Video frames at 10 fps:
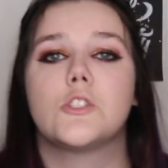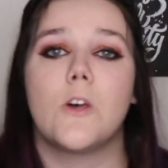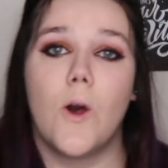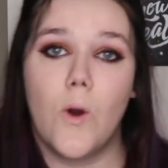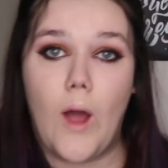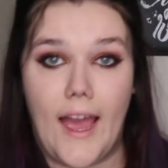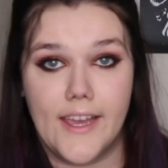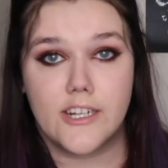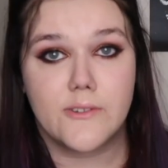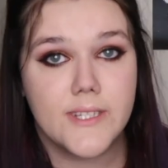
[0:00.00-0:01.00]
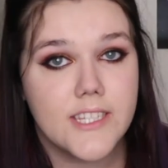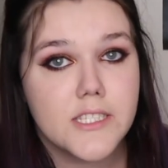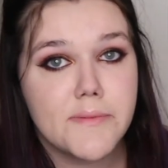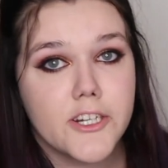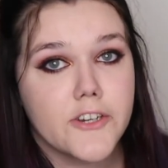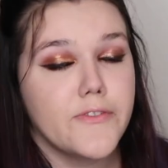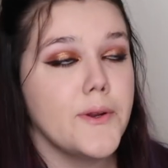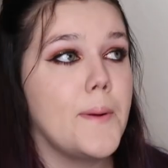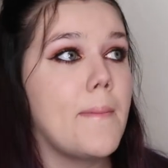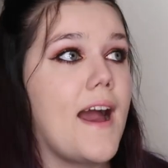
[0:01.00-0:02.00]
So I had to read this book
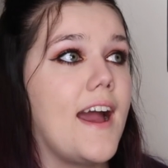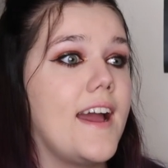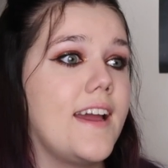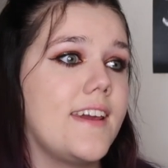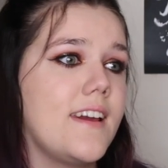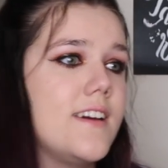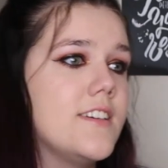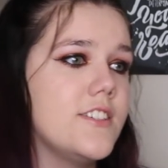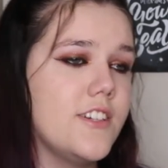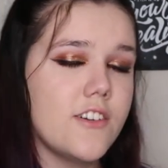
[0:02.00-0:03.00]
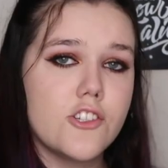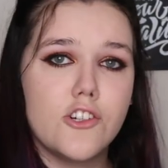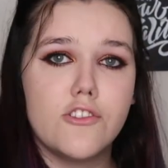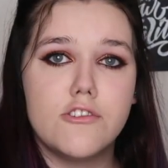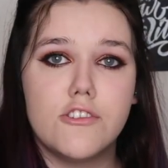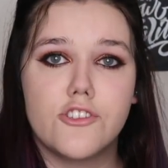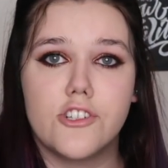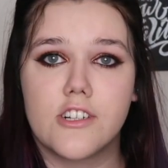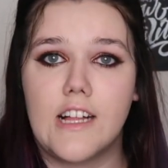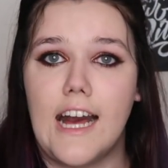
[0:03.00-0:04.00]
for my young adult
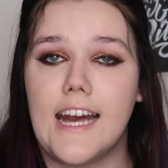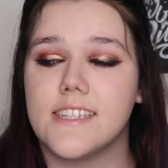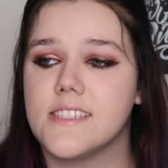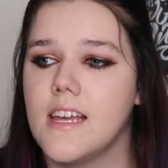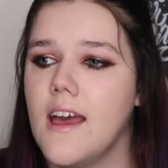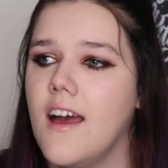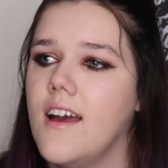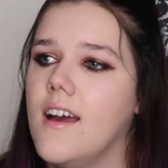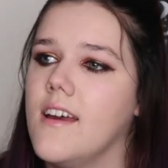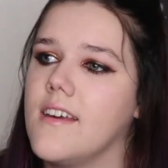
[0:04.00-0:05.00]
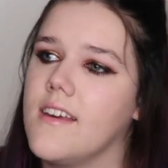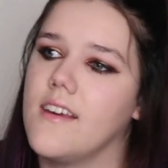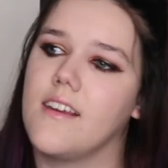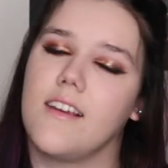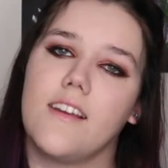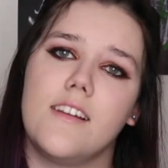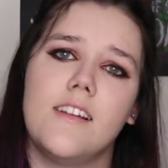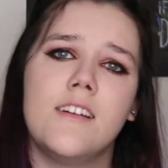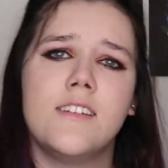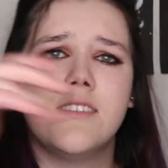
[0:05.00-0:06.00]
literature class
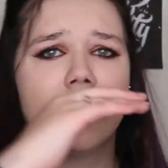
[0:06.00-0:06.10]
in